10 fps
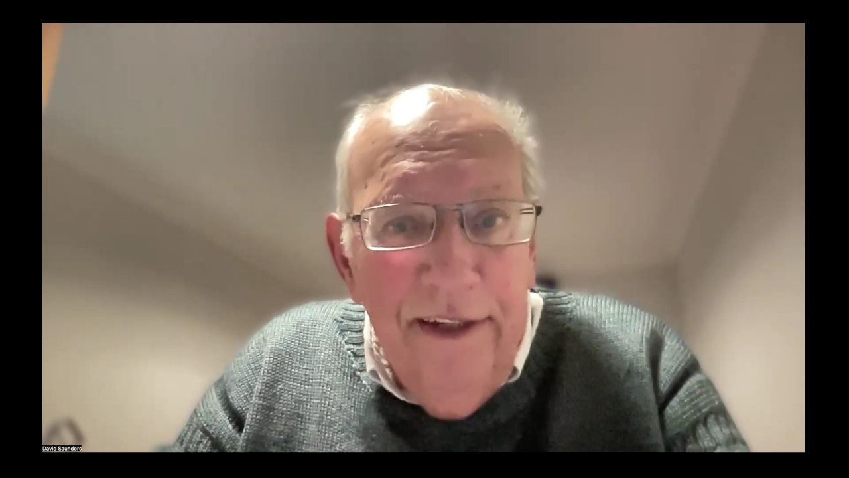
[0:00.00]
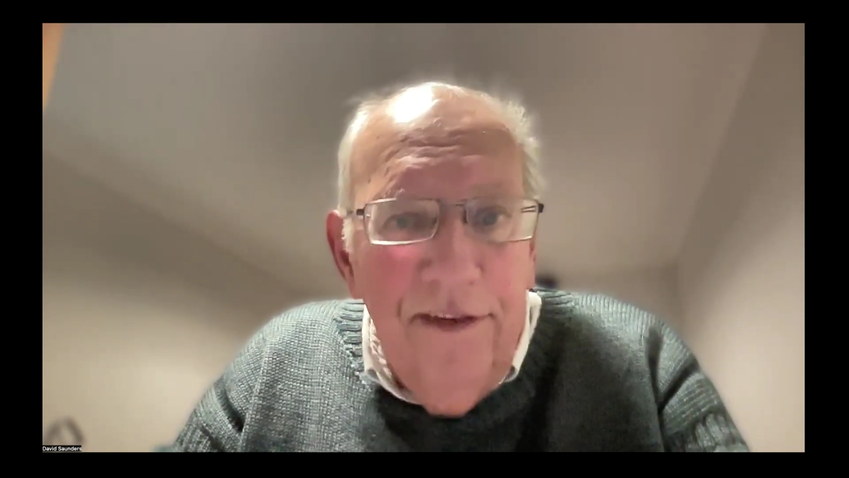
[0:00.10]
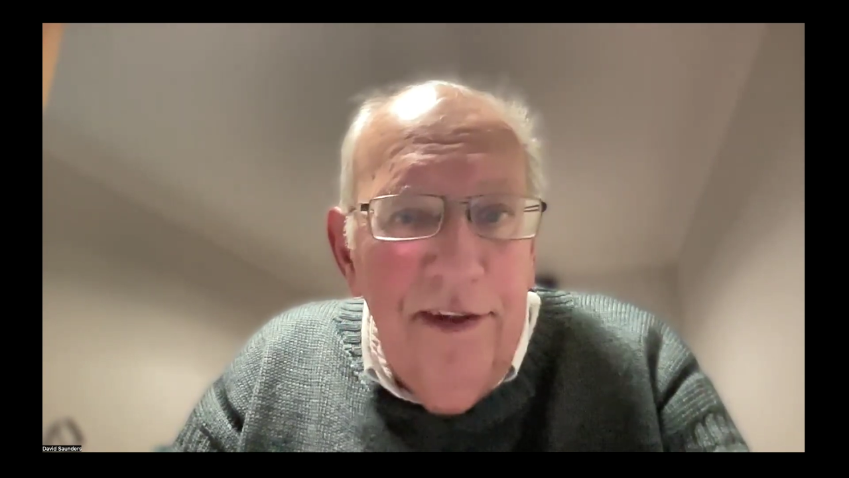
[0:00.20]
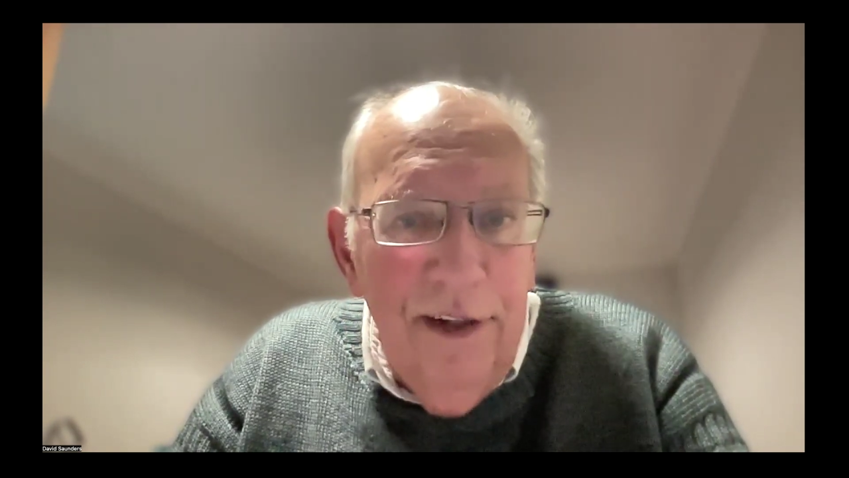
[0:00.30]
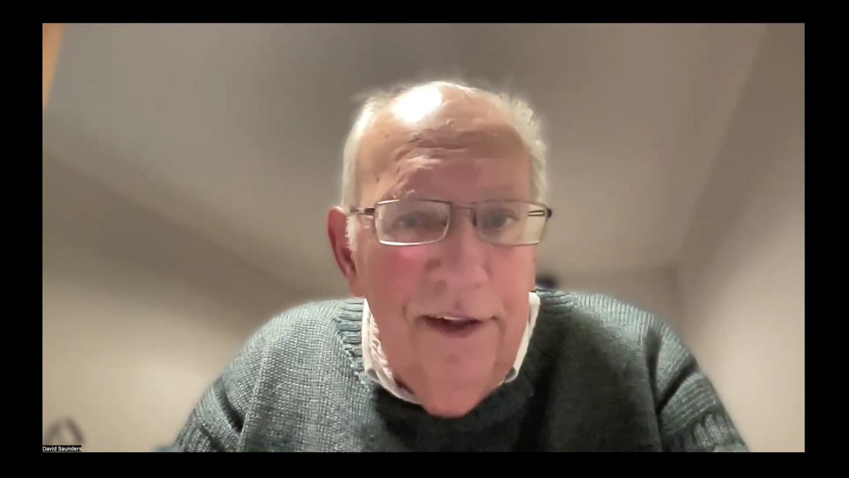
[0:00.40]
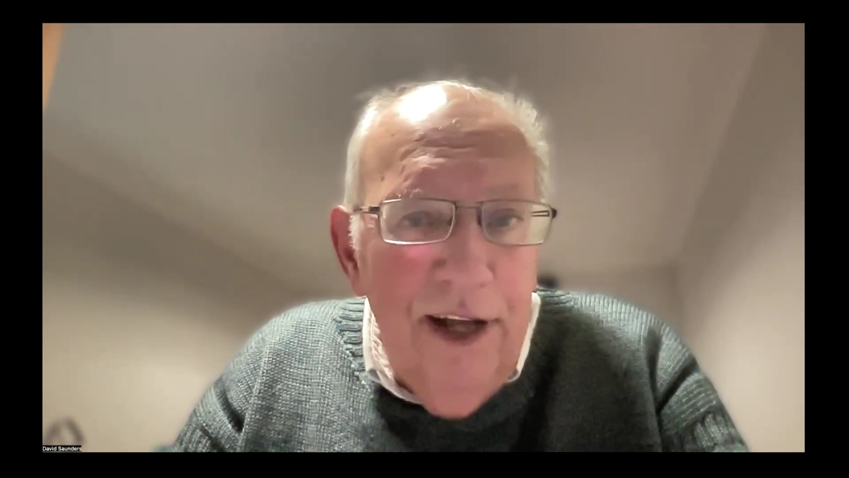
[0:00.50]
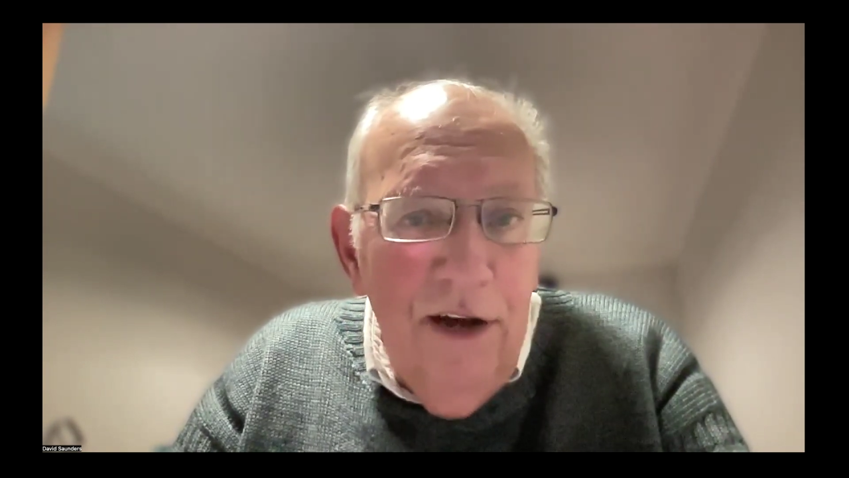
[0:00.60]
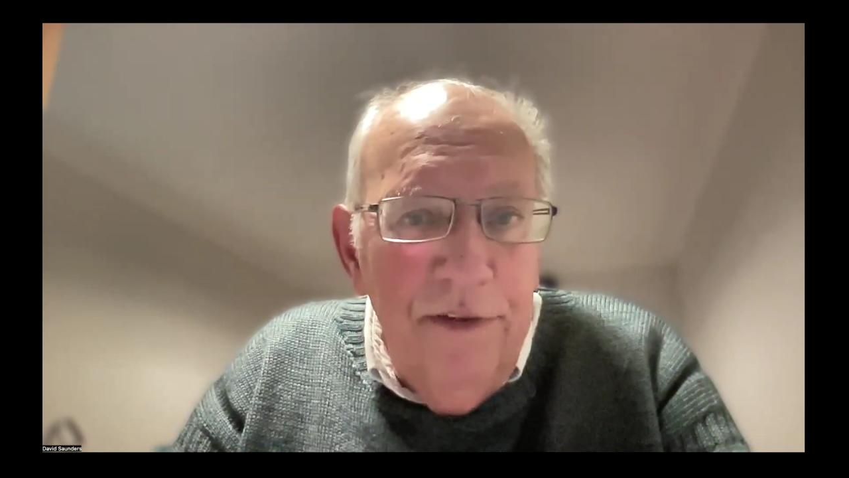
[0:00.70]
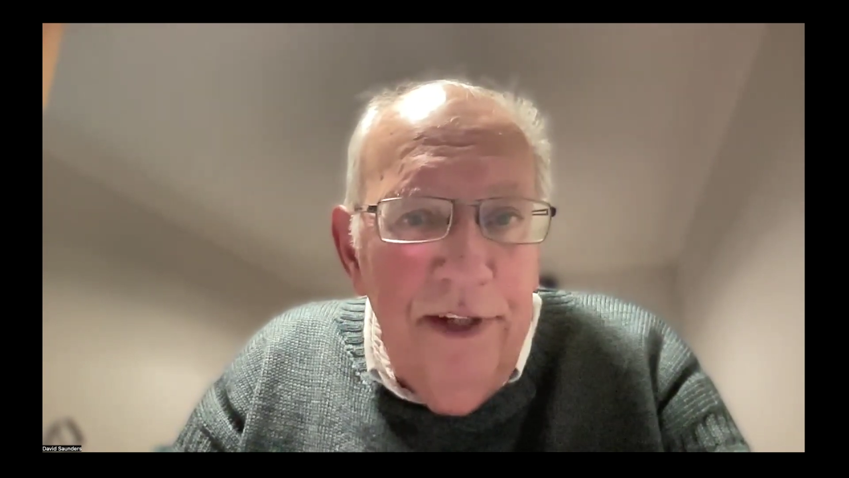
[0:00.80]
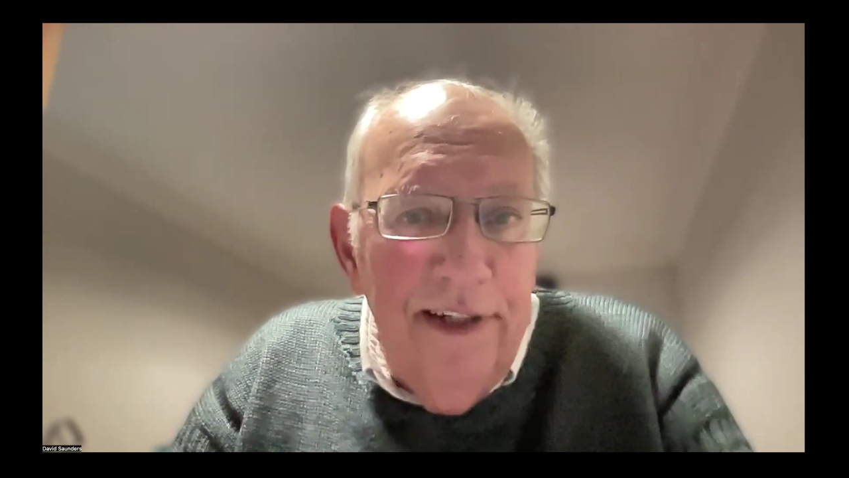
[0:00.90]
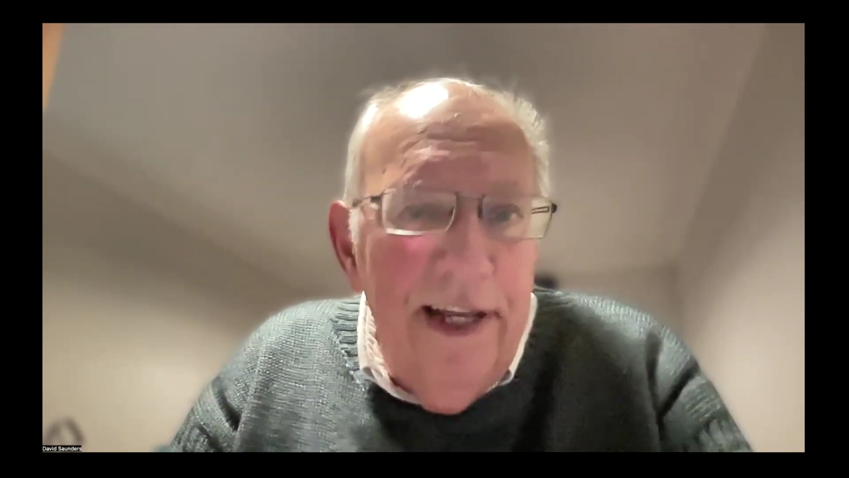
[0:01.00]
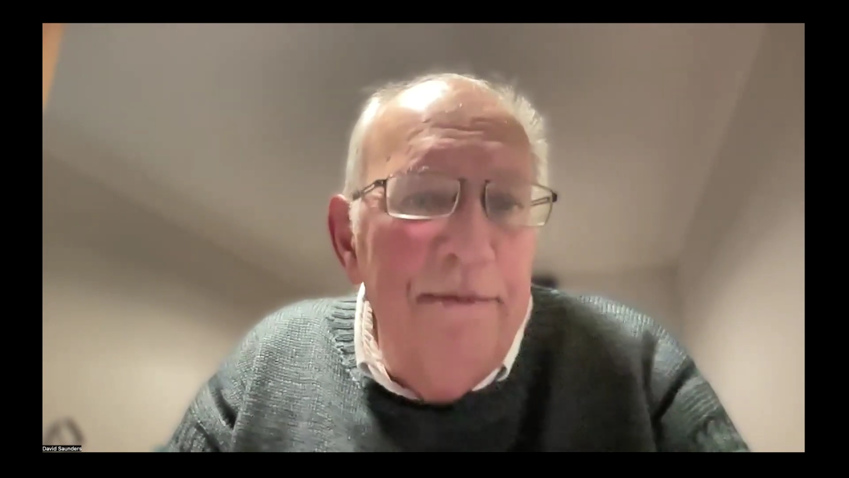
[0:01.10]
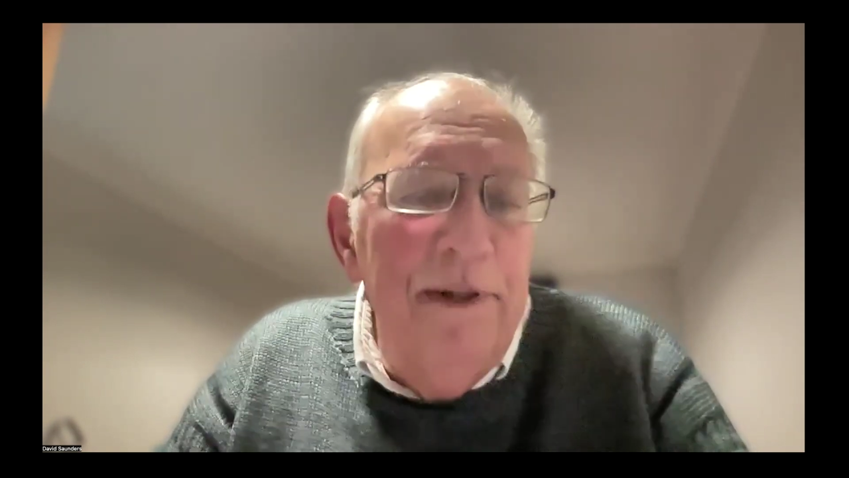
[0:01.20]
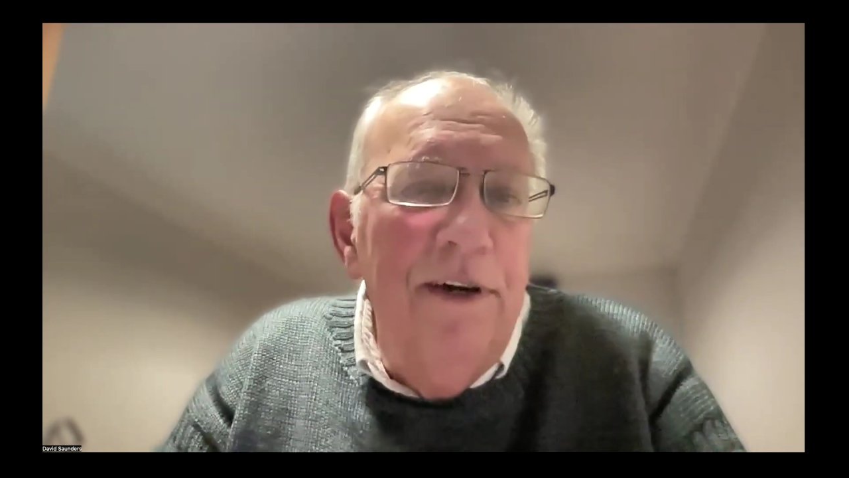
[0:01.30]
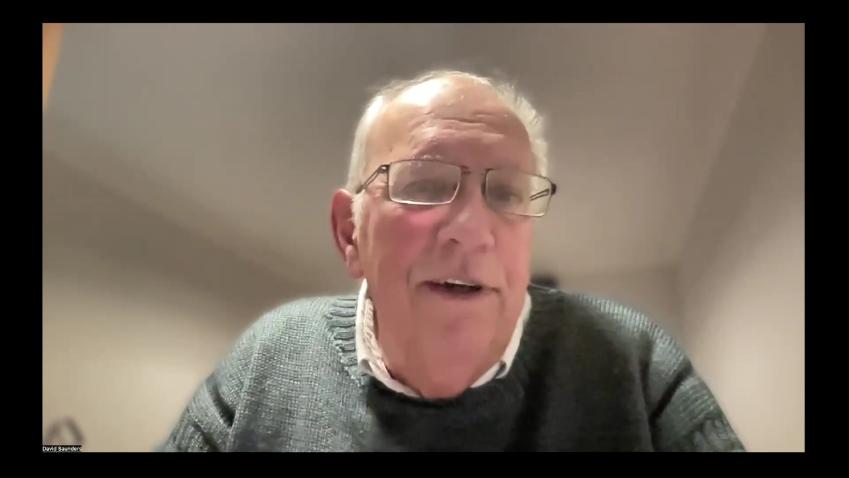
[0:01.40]
until COVID
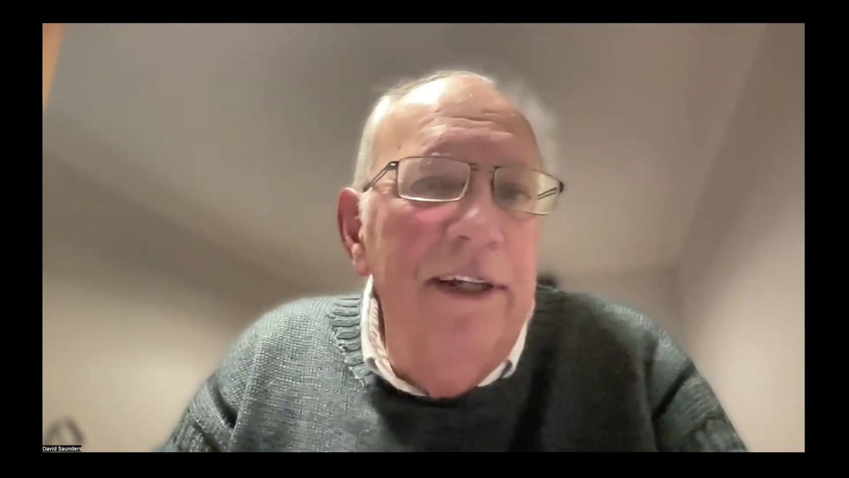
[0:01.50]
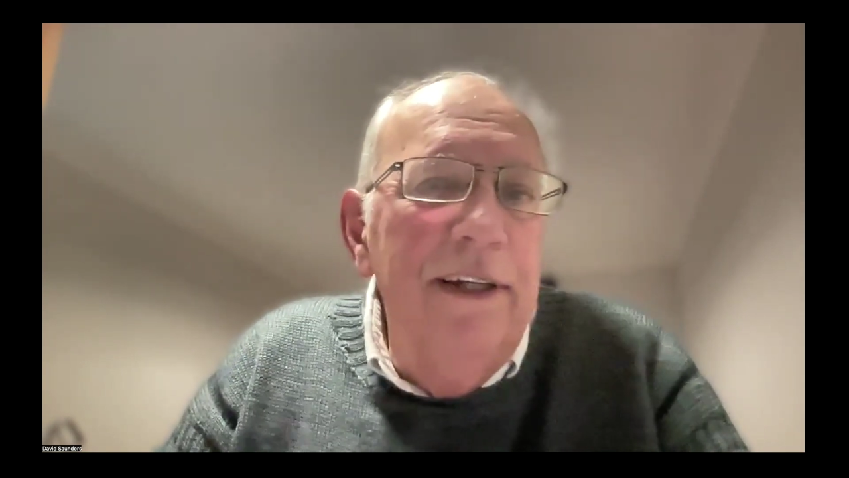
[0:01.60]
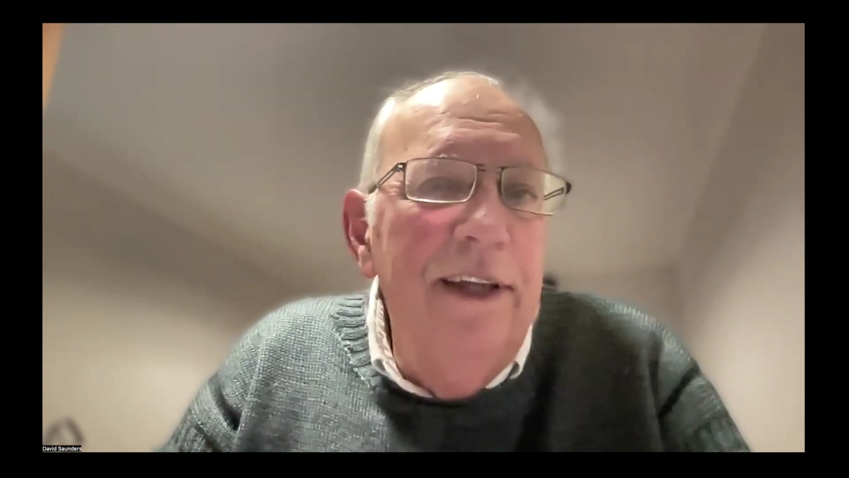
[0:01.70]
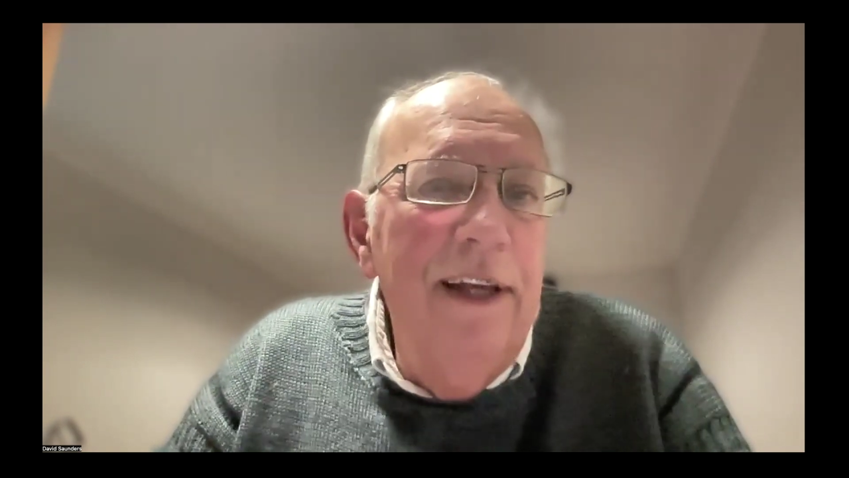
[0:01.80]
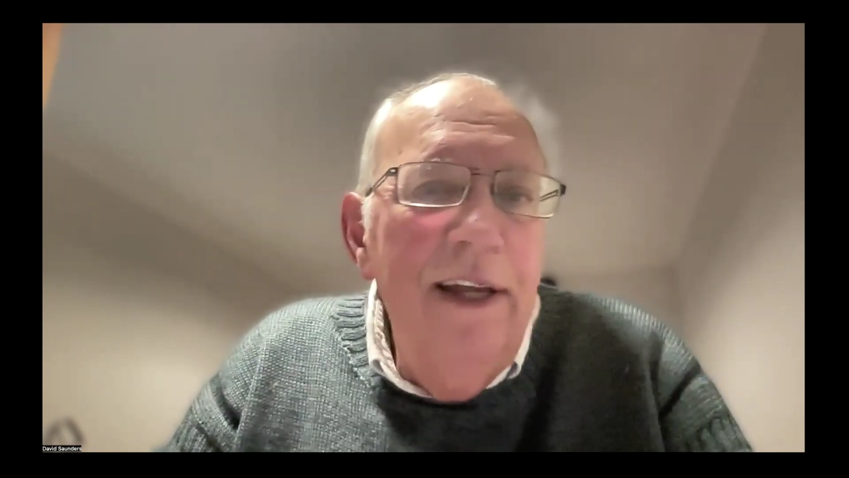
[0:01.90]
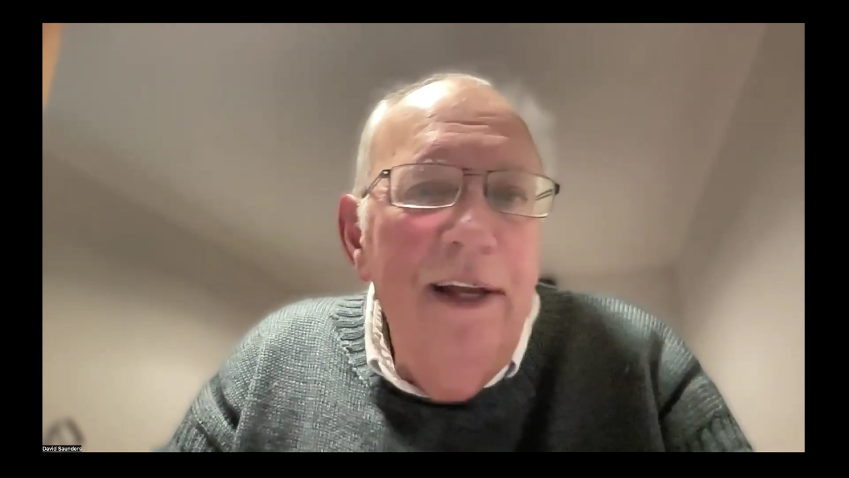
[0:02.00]
came along and